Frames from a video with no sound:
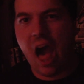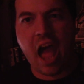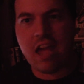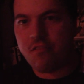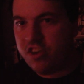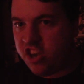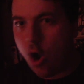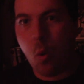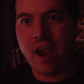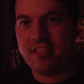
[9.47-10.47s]
I have
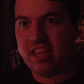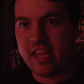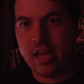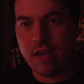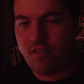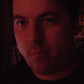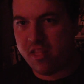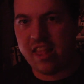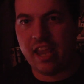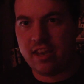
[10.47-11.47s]
no idea if I'm
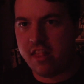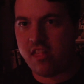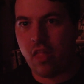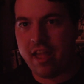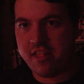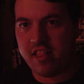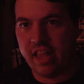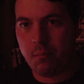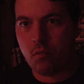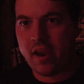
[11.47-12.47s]
saying his last
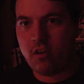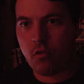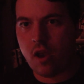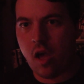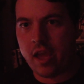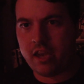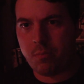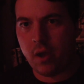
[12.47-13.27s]
name right or not,